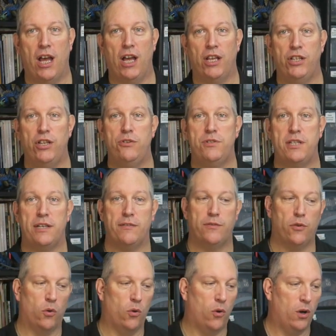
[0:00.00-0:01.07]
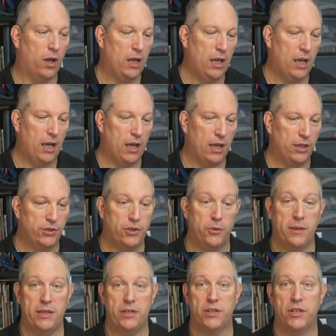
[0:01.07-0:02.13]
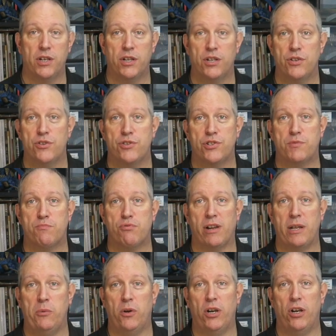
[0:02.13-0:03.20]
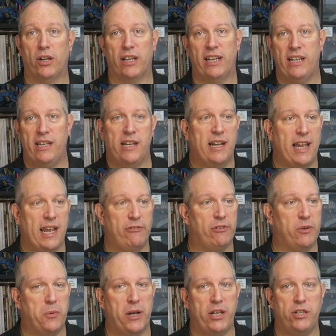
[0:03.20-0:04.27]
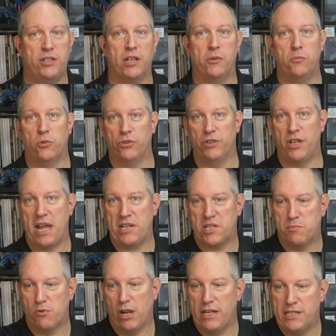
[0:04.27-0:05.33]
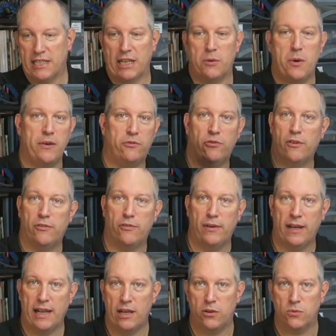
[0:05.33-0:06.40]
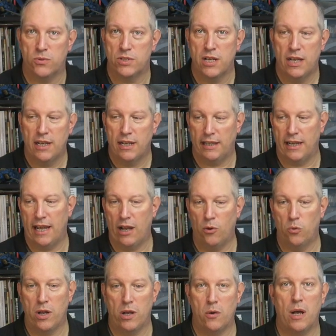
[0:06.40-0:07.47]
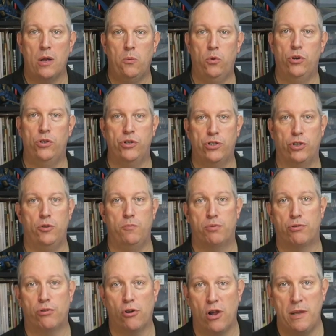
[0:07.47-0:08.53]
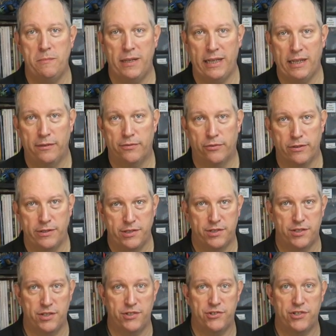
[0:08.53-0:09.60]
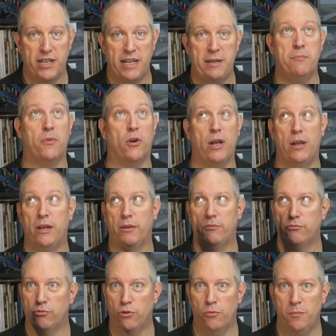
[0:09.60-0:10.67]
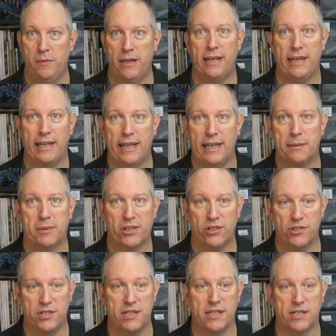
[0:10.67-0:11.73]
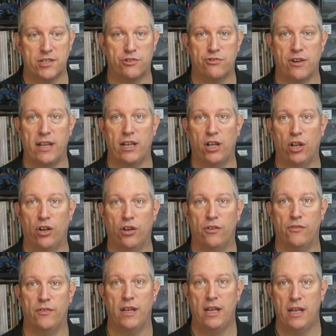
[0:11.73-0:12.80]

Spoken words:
use it for doing spray work in an area where you don't want that spray to go over everything else. Now, although I wouldn't do priming, for instance, in my room in here, because it does create a lot of